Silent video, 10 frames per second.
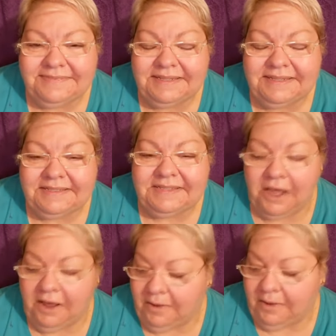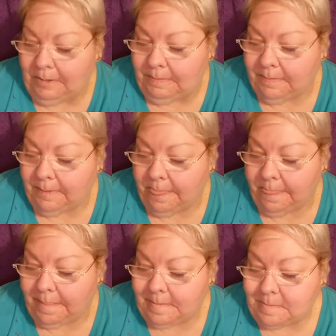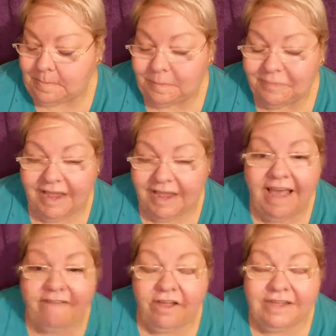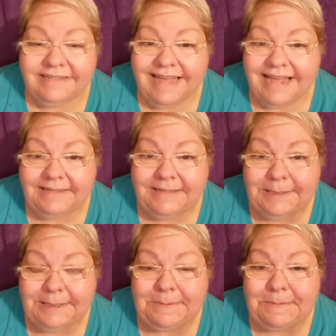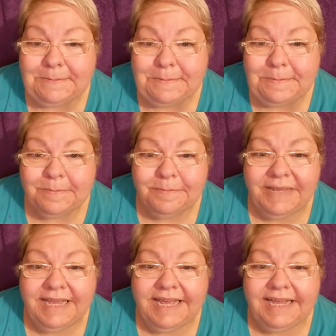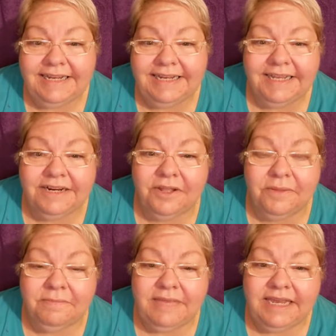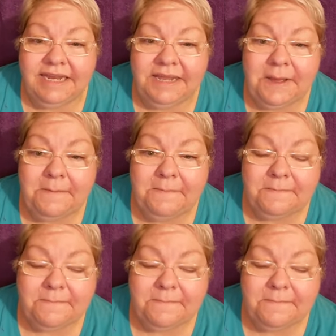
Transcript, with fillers: so I have all sizes big, little, medium.